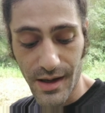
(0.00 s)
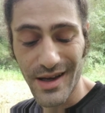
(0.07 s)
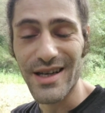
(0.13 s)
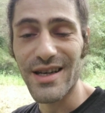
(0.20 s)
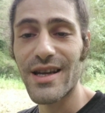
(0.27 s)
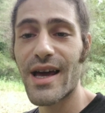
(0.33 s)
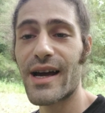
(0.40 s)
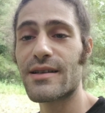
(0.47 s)

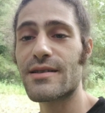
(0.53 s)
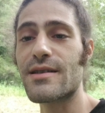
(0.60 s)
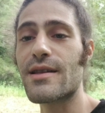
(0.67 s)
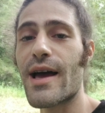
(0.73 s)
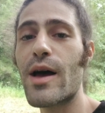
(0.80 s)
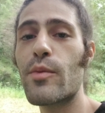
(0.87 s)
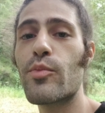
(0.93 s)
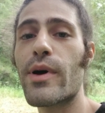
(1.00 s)
Next,
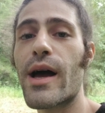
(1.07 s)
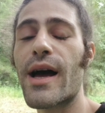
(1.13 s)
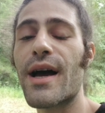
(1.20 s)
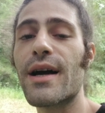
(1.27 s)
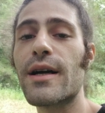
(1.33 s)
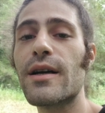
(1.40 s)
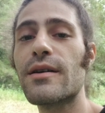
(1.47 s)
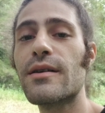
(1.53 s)
that
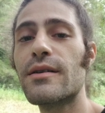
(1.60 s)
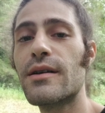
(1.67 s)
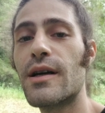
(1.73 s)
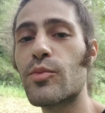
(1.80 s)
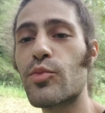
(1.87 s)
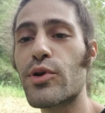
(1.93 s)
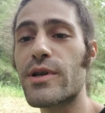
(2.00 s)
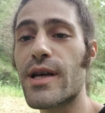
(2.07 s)
bag
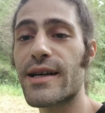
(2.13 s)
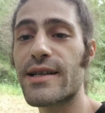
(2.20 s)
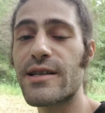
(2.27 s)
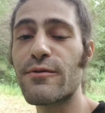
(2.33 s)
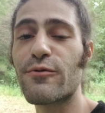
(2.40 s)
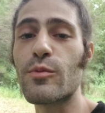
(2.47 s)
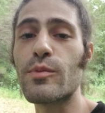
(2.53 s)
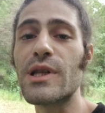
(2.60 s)
protects
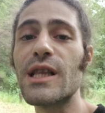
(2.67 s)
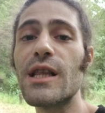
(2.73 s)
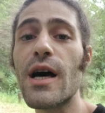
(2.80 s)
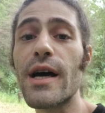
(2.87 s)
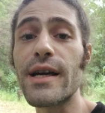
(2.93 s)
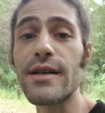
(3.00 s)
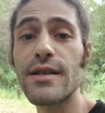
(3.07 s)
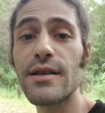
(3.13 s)
it from
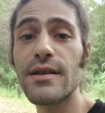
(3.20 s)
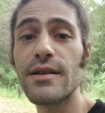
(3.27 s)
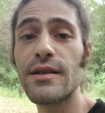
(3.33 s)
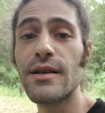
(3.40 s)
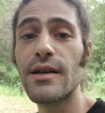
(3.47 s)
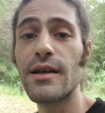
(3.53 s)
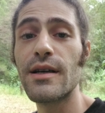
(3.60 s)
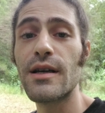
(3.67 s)
light,
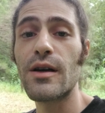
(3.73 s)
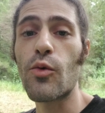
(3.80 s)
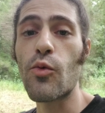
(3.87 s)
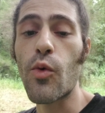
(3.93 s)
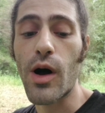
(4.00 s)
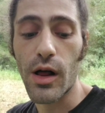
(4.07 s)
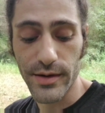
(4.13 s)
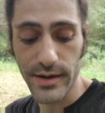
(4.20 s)

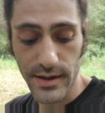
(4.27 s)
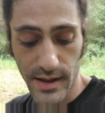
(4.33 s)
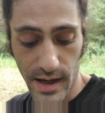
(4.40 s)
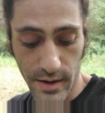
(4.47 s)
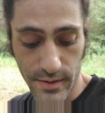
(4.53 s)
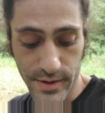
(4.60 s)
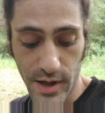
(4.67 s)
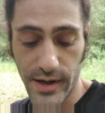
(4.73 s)
while this
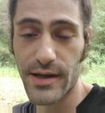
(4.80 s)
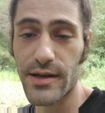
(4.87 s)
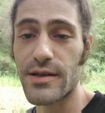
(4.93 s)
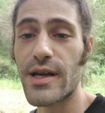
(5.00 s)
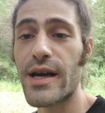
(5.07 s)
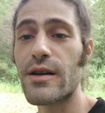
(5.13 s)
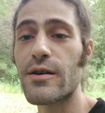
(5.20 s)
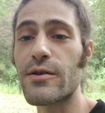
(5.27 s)
airtight
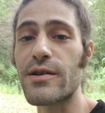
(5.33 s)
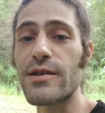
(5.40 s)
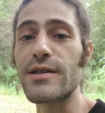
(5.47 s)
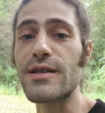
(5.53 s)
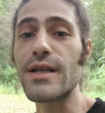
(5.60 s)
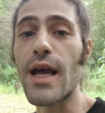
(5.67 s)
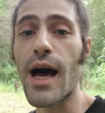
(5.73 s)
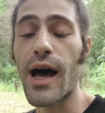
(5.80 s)
container does
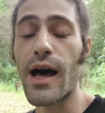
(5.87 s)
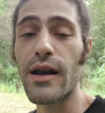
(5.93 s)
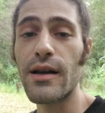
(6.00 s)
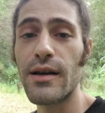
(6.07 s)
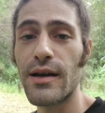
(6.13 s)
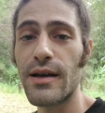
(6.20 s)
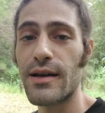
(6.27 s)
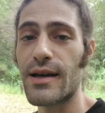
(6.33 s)
not.
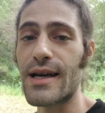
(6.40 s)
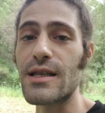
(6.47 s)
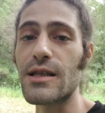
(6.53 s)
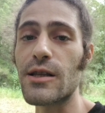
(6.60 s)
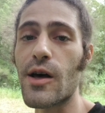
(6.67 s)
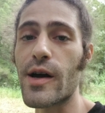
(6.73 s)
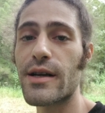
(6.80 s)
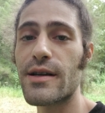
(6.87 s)
And
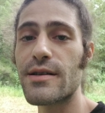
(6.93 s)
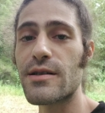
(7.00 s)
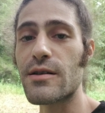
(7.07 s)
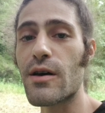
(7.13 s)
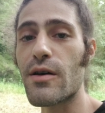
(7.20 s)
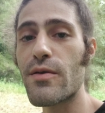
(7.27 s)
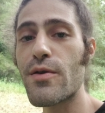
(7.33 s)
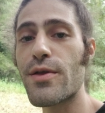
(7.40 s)
light is
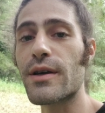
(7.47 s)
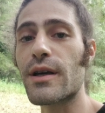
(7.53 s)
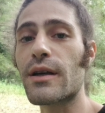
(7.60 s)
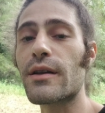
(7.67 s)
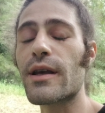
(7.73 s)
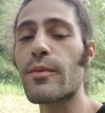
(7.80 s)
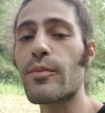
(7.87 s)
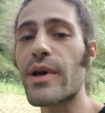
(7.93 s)
another
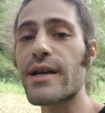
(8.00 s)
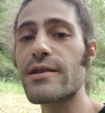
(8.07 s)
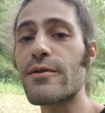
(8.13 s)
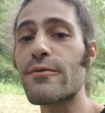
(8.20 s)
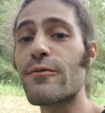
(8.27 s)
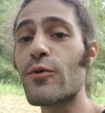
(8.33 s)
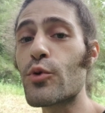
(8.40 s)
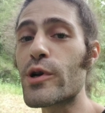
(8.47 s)
thing that makes the
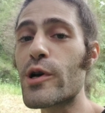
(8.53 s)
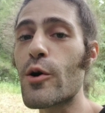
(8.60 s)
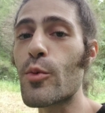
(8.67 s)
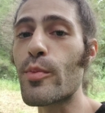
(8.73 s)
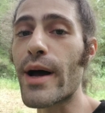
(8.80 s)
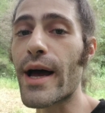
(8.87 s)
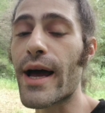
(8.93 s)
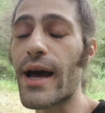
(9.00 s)
food go
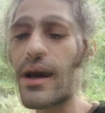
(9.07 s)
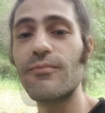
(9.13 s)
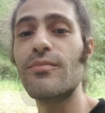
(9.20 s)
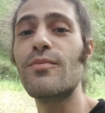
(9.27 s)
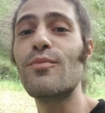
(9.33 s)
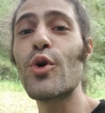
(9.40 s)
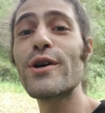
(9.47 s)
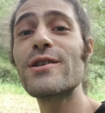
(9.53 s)
bad.
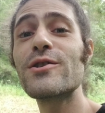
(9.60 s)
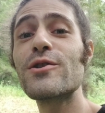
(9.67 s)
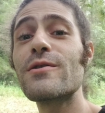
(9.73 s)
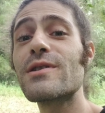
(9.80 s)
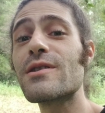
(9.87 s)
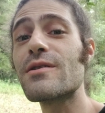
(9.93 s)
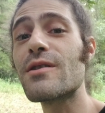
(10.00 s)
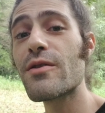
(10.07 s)
Moisture
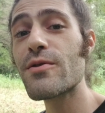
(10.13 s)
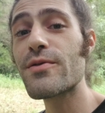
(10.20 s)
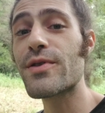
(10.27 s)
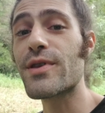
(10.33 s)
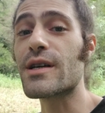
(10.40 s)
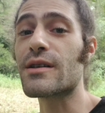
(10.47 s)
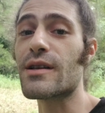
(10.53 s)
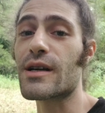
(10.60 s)
is another
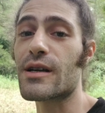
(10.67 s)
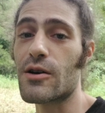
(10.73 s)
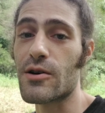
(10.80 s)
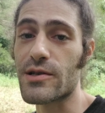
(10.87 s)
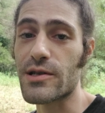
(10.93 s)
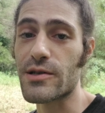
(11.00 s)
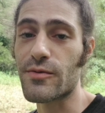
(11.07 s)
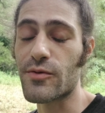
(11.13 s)
thing that
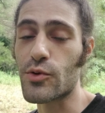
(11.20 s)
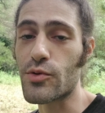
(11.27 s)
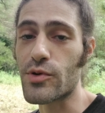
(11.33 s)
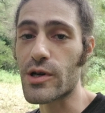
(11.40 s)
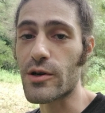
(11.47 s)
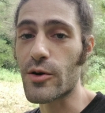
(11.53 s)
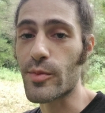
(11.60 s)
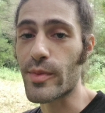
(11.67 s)
causes food
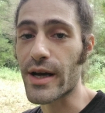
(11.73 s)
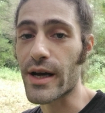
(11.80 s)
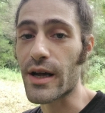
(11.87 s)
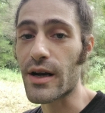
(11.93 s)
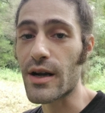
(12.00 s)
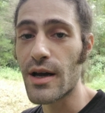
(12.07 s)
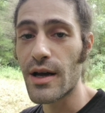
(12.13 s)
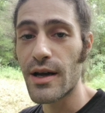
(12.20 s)
to go
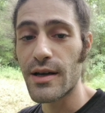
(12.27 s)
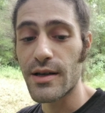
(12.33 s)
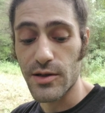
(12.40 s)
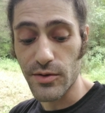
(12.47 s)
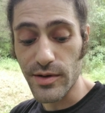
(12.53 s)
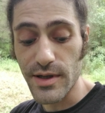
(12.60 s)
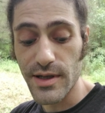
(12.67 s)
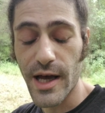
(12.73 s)
bad,
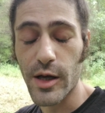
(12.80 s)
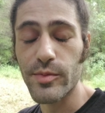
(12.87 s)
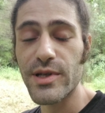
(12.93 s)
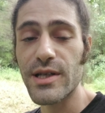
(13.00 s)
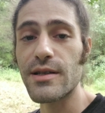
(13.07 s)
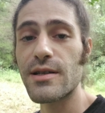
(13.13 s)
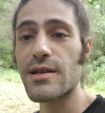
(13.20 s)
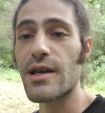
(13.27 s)
so this helps
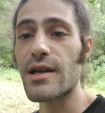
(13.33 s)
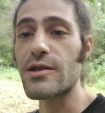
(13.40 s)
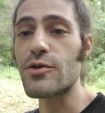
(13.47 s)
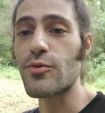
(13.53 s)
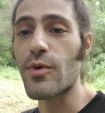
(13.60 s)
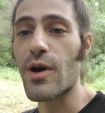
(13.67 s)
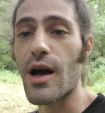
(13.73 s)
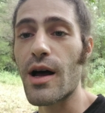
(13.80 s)
it stay
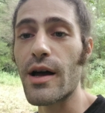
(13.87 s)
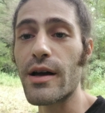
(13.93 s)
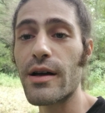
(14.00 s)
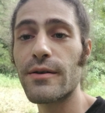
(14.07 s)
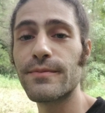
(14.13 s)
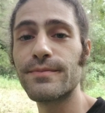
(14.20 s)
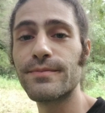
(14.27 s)
dry.